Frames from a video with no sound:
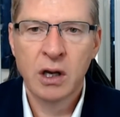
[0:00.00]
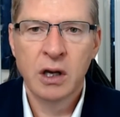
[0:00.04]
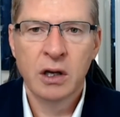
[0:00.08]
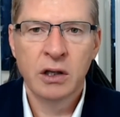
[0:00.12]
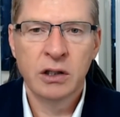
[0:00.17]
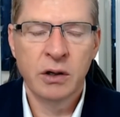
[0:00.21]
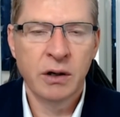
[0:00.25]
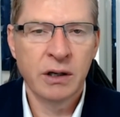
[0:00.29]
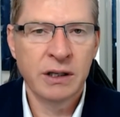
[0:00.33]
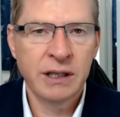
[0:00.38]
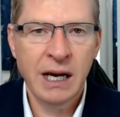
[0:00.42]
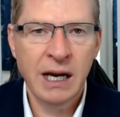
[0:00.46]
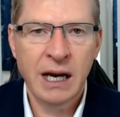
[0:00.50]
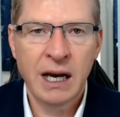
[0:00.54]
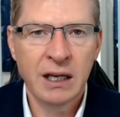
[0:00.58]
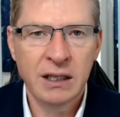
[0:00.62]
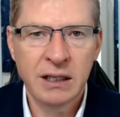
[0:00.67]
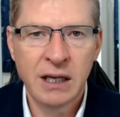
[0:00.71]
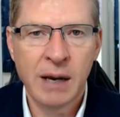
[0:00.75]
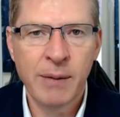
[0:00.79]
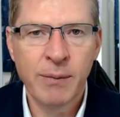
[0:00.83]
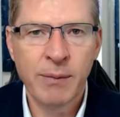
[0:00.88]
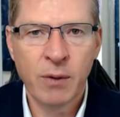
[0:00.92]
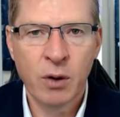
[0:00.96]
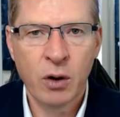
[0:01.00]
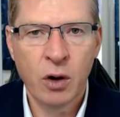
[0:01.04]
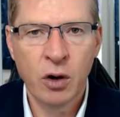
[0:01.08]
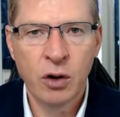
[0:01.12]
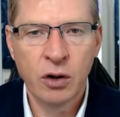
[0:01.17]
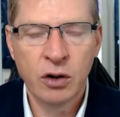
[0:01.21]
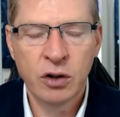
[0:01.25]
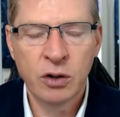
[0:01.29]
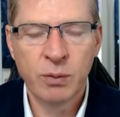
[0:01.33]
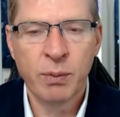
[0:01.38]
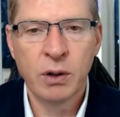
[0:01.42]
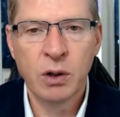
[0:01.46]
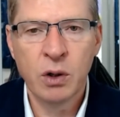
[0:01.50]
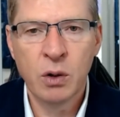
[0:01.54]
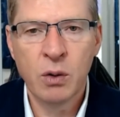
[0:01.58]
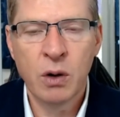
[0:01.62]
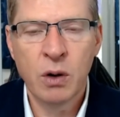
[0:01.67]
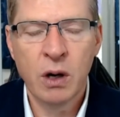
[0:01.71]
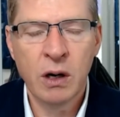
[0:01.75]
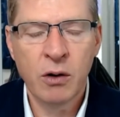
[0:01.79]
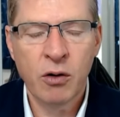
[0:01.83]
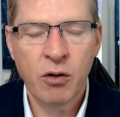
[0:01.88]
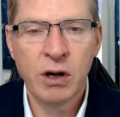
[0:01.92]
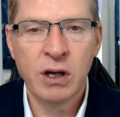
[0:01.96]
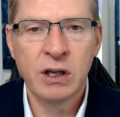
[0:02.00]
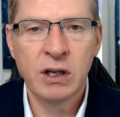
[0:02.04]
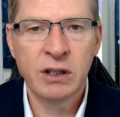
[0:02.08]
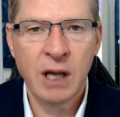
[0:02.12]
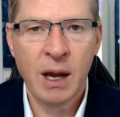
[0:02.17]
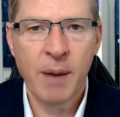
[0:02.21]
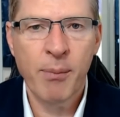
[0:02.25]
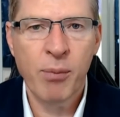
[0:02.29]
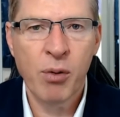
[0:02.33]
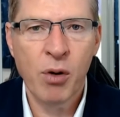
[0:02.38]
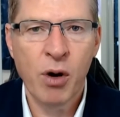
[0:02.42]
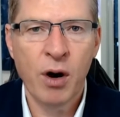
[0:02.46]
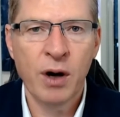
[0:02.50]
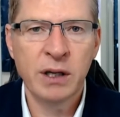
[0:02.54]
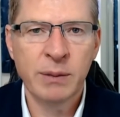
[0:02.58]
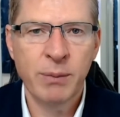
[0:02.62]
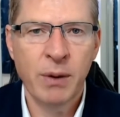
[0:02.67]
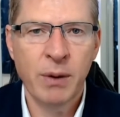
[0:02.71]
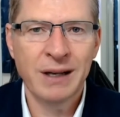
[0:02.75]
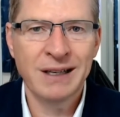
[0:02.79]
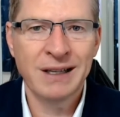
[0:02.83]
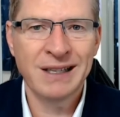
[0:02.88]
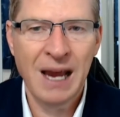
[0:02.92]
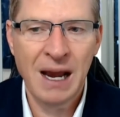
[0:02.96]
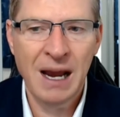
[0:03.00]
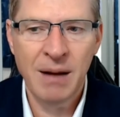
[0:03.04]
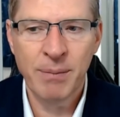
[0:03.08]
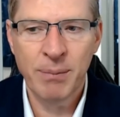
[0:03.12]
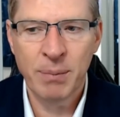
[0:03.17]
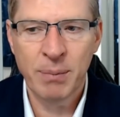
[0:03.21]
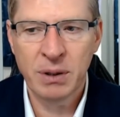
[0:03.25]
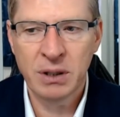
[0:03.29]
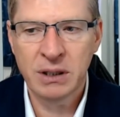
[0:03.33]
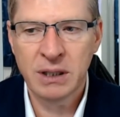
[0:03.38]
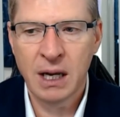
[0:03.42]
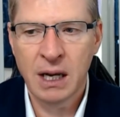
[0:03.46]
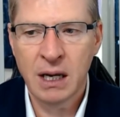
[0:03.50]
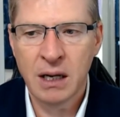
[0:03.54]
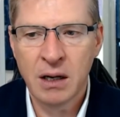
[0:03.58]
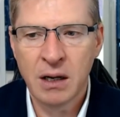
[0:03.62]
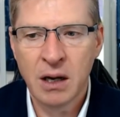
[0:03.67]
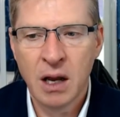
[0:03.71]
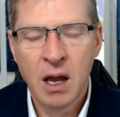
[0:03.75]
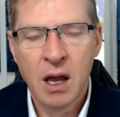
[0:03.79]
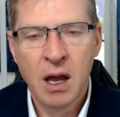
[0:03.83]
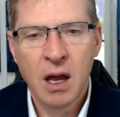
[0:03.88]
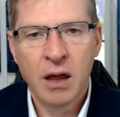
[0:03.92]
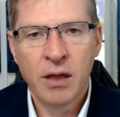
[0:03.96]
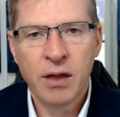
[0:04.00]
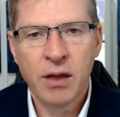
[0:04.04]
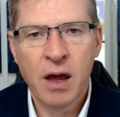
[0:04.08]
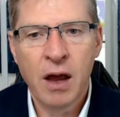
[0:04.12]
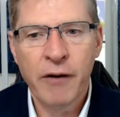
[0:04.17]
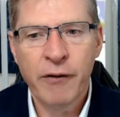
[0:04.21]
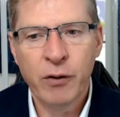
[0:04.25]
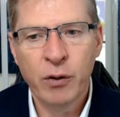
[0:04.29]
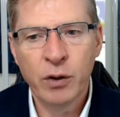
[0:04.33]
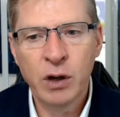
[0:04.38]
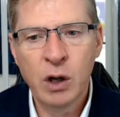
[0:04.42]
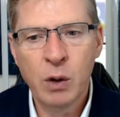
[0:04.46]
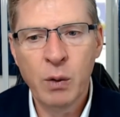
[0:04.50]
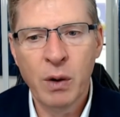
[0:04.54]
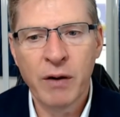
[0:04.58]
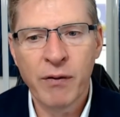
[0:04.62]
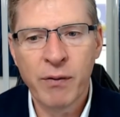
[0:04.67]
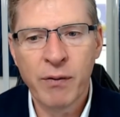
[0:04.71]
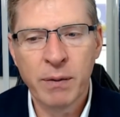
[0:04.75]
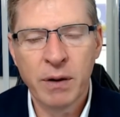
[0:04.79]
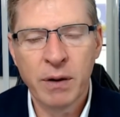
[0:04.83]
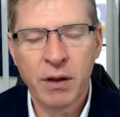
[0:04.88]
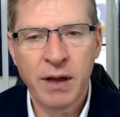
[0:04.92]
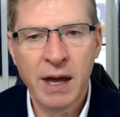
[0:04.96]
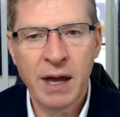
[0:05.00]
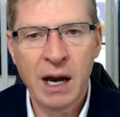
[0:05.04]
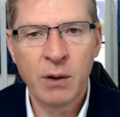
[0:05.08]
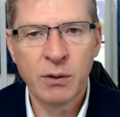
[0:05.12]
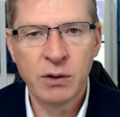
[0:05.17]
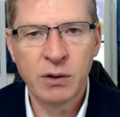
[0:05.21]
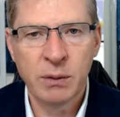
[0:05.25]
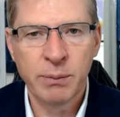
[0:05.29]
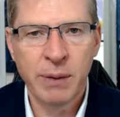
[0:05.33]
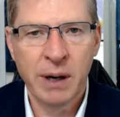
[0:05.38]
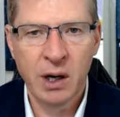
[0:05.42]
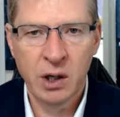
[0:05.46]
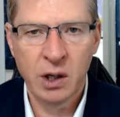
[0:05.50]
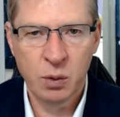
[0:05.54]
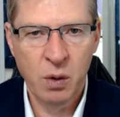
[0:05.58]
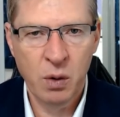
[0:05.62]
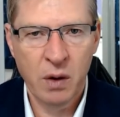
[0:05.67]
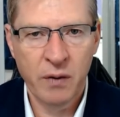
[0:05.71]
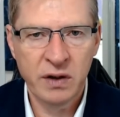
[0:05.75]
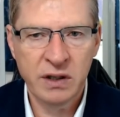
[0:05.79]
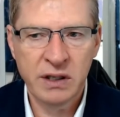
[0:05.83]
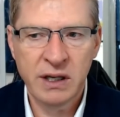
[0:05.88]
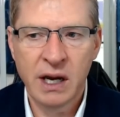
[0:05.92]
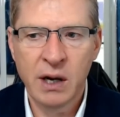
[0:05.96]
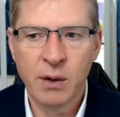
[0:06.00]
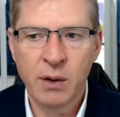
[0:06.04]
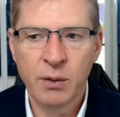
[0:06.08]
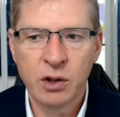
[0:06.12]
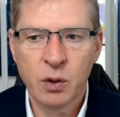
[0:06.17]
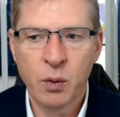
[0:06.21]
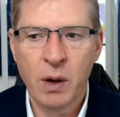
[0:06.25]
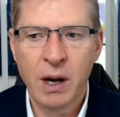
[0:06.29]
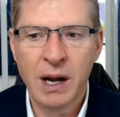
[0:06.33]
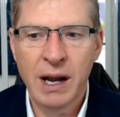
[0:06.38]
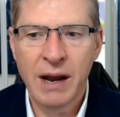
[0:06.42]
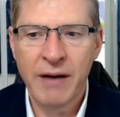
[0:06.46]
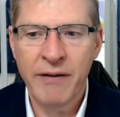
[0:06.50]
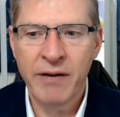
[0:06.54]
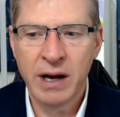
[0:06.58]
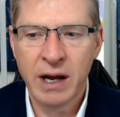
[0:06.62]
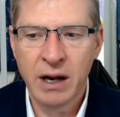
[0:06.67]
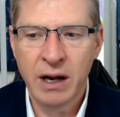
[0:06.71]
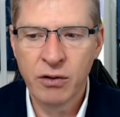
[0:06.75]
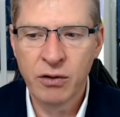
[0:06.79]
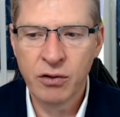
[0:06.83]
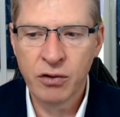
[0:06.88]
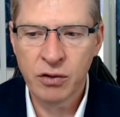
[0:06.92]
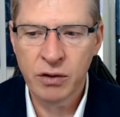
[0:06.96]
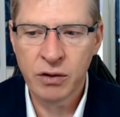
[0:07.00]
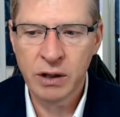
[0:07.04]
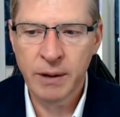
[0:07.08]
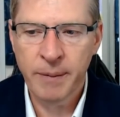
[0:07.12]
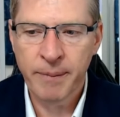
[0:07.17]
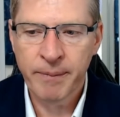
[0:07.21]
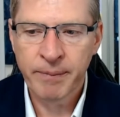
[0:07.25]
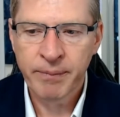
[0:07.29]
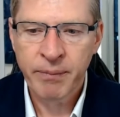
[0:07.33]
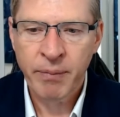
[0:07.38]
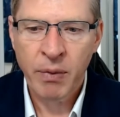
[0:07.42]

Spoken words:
so exactly the same goods, but you increase that price by 10%, therefore you went from £1,000 worth of sales to £1,100.